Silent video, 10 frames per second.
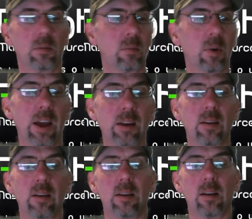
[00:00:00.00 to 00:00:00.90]
right?
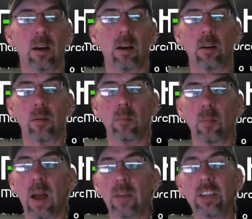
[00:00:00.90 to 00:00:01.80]
Um,
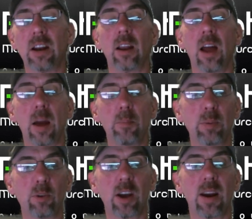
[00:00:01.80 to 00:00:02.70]
I've seen a lot of
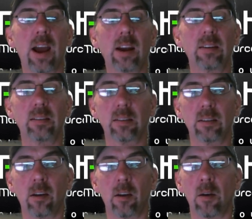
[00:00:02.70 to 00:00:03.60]
people connect
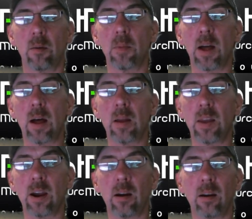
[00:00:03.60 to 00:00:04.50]
um, on
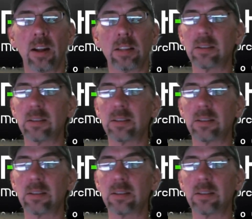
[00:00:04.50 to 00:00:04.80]
there. It's